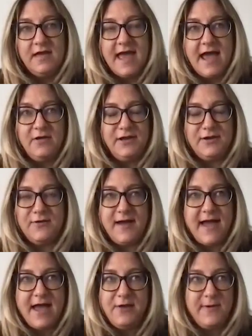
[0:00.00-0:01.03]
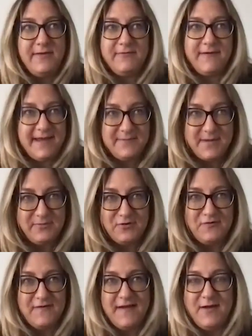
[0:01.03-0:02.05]
how, you know, how do I write my
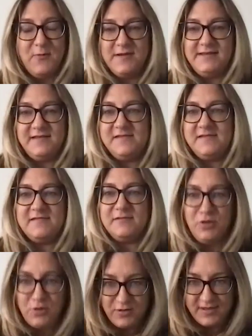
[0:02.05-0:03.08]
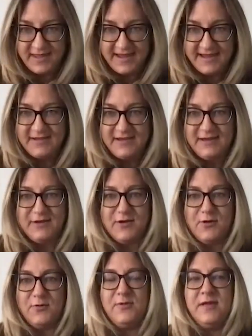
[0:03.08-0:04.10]
profile? What does this look like? You
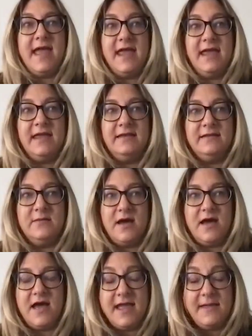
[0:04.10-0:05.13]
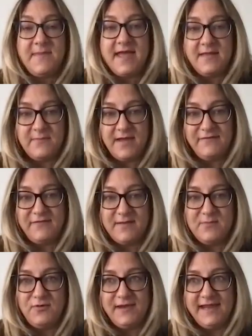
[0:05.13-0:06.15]
know, and I met my friend
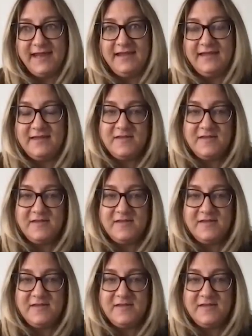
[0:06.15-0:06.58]
Monique.